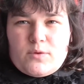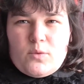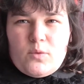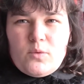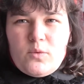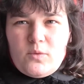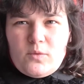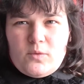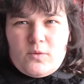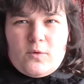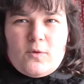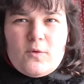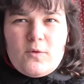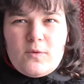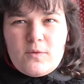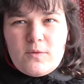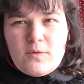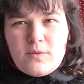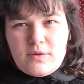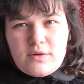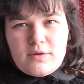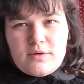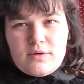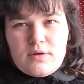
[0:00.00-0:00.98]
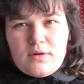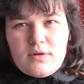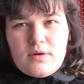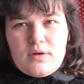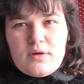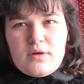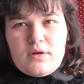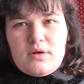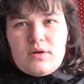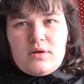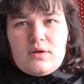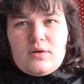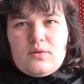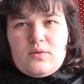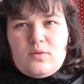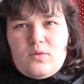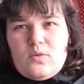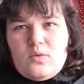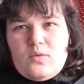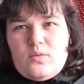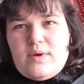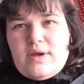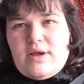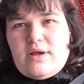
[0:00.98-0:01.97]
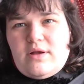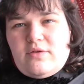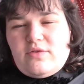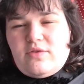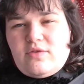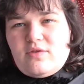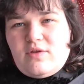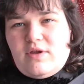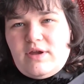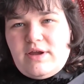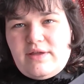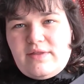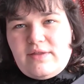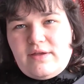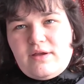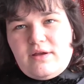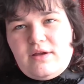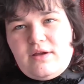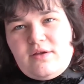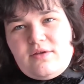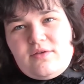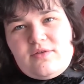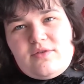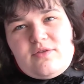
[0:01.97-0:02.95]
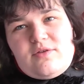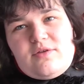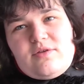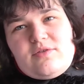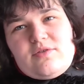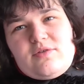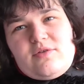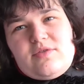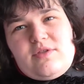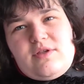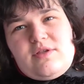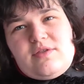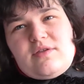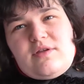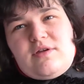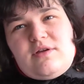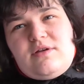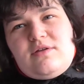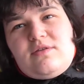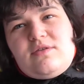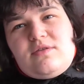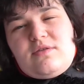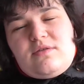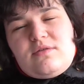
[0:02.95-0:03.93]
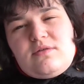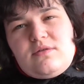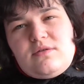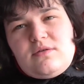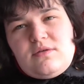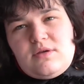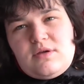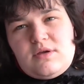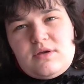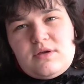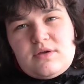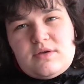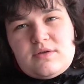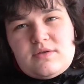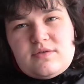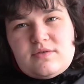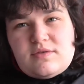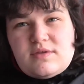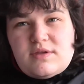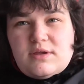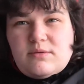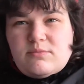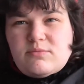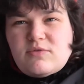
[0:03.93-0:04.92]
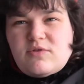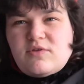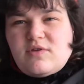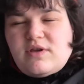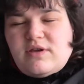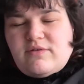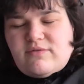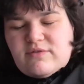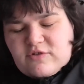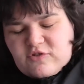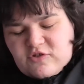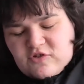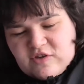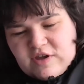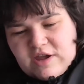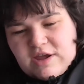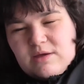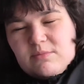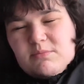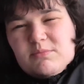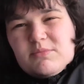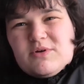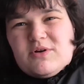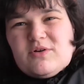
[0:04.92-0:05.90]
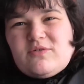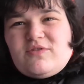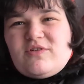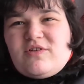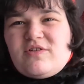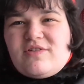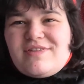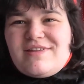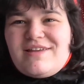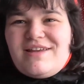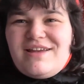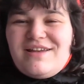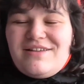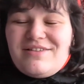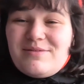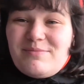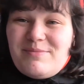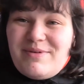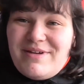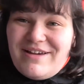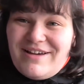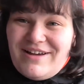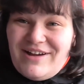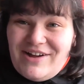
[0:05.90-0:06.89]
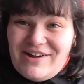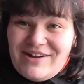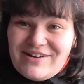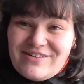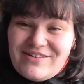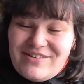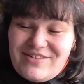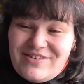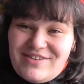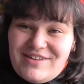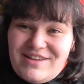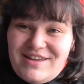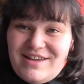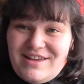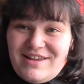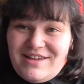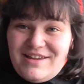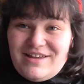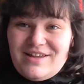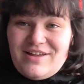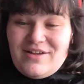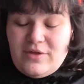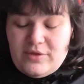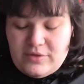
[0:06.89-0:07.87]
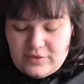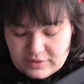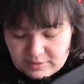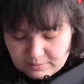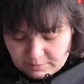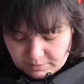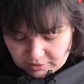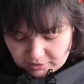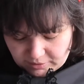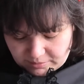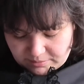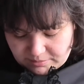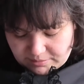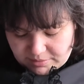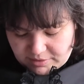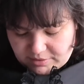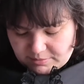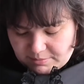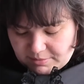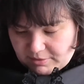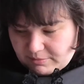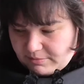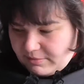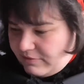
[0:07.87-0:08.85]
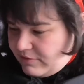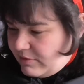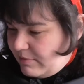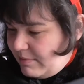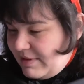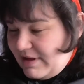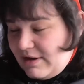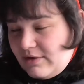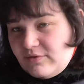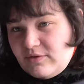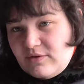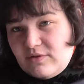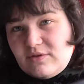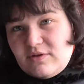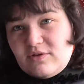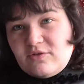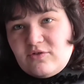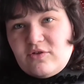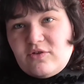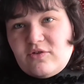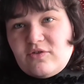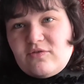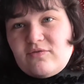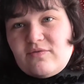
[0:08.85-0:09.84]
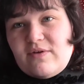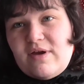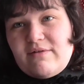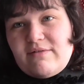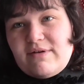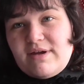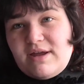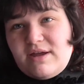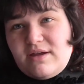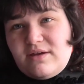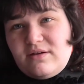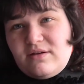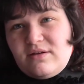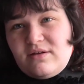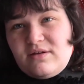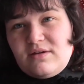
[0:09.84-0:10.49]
Ooh. Ooh, we are styling, so it's got these nice seams to give it shape. Obviously it's a bit hard to see the bottom, but the bottom of the blouses are just very